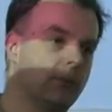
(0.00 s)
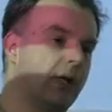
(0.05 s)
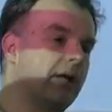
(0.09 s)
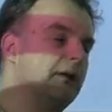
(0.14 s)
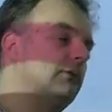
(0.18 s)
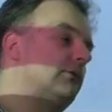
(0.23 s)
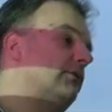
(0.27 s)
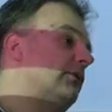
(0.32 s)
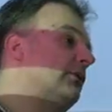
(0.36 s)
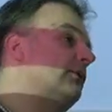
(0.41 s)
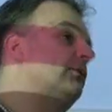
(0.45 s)

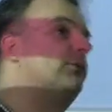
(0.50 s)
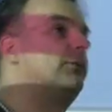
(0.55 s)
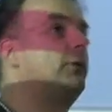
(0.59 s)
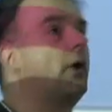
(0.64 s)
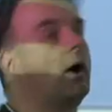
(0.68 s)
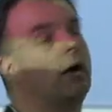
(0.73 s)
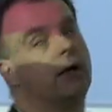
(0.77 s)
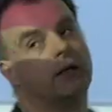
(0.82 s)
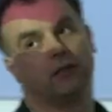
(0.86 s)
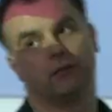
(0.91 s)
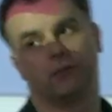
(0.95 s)
made of the
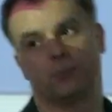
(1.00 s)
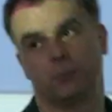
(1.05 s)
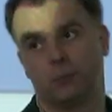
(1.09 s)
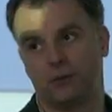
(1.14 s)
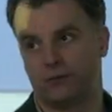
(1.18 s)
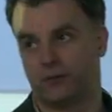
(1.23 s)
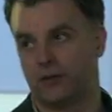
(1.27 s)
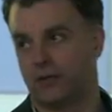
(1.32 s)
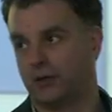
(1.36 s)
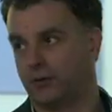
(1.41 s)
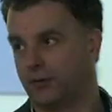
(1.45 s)
finest
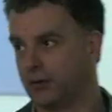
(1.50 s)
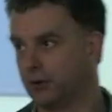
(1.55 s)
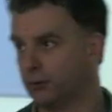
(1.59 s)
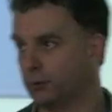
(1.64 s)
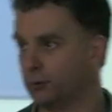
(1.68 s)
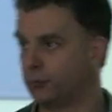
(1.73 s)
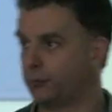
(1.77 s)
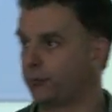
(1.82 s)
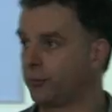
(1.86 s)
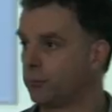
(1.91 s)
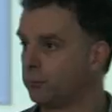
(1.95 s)

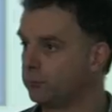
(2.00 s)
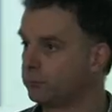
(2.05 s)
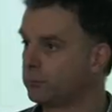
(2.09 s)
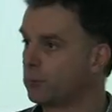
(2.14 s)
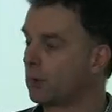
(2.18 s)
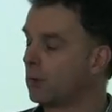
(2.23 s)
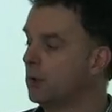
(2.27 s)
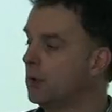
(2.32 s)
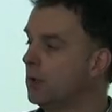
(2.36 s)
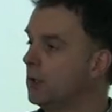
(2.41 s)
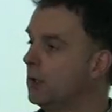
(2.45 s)
materials,
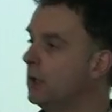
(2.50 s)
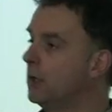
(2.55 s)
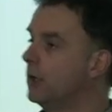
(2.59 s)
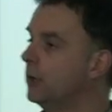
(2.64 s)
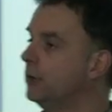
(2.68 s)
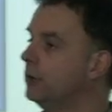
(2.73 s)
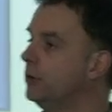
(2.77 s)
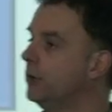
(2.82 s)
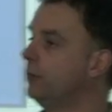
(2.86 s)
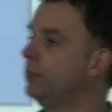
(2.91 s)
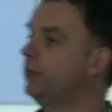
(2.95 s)

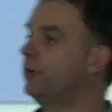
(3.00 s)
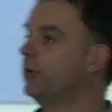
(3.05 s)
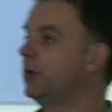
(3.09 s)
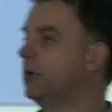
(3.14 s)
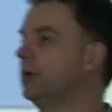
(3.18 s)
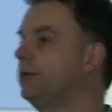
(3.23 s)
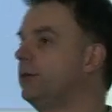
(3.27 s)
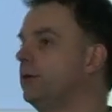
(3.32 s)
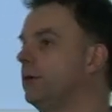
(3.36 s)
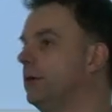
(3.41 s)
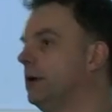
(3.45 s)
and you
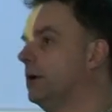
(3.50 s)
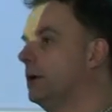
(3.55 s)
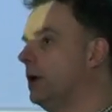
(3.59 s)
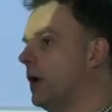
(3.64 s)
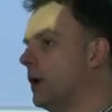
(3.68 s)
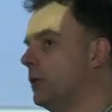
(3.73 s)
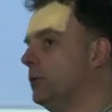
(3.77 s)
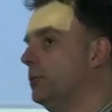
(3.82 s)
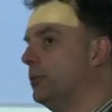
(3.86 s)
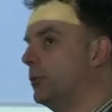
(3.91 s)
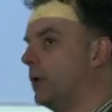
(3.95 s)
sell it at a
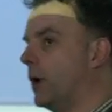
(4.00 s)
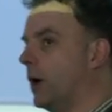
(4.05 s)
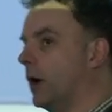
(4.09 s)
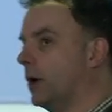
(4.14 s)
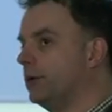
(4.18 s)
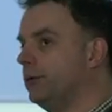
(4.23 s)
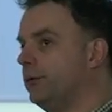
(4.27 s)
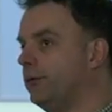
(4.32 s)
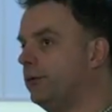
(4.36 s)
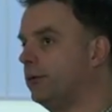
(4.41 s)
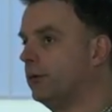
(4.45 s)
low
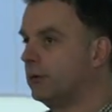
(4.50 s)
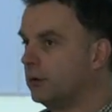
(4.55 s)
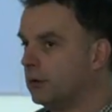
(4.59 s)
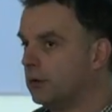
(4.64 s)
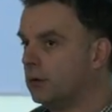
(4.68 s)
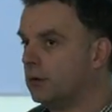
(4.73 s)
price,